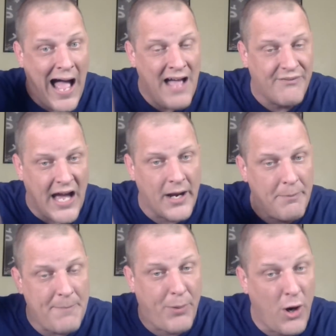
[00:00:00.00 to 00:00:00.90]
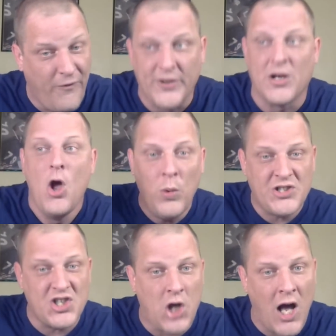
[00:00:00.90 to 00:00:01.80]
I've gotta be perfect,
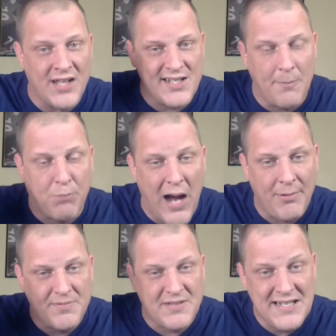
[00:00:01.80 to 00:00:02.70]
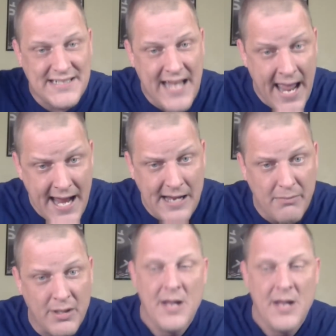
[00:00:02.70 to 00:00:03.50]
which is causing the problems in his game.